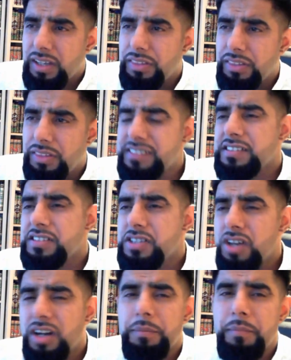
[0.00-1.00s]
this is
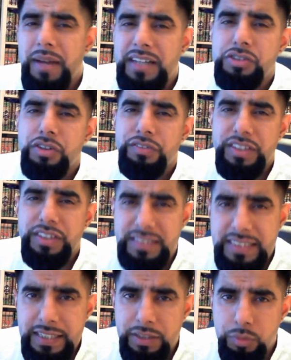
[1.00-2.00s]
not a matter of the
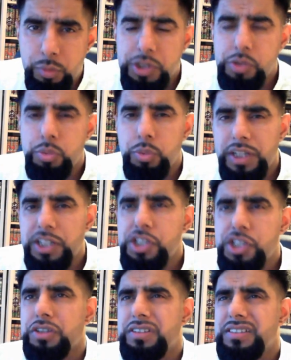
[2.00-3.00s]
deen which we
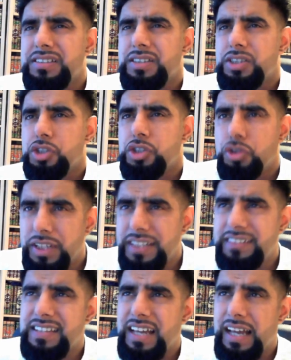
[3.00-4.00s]
should
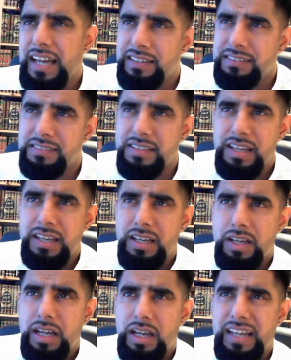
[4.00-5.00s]
treat as
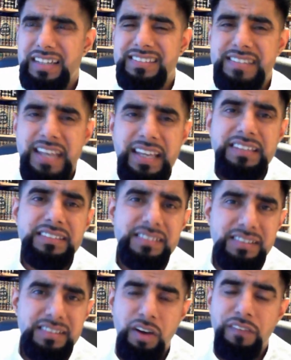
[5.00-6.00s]
a
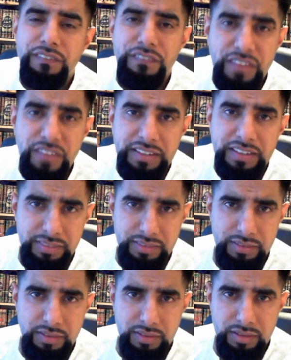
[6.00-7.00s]
tenet of faith,
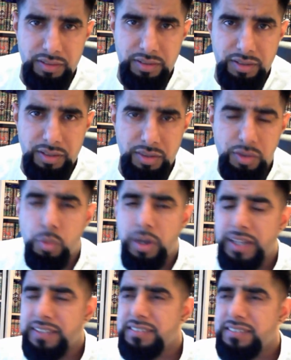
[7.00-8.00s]
the
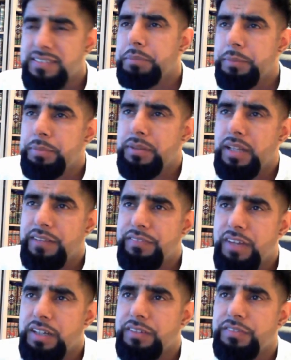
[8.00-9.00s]
way some people
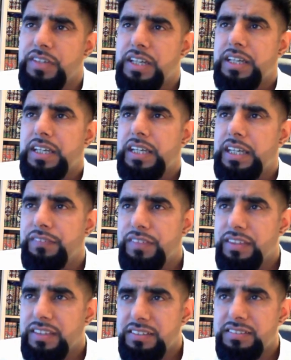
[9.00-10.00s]
have kind of
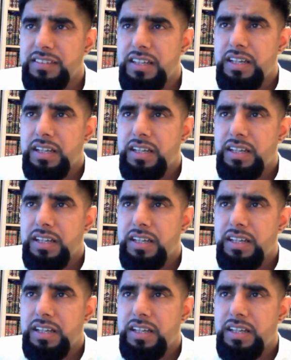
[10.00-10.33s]
given this